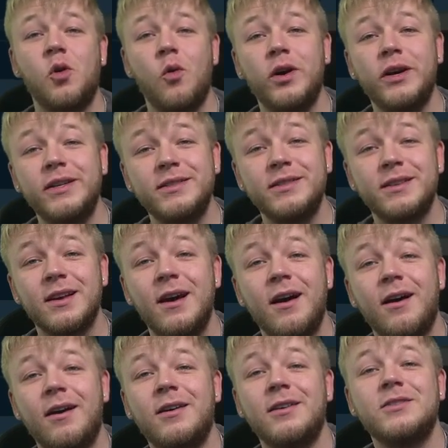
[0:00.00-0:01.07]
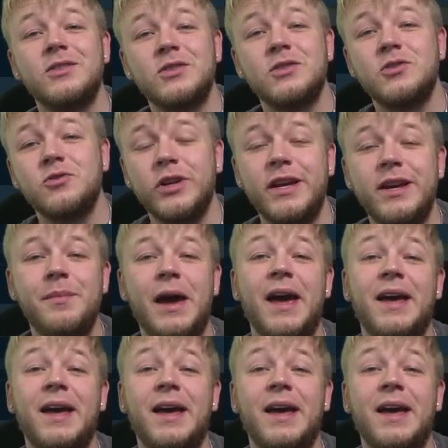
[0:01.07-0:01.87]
coins on stream.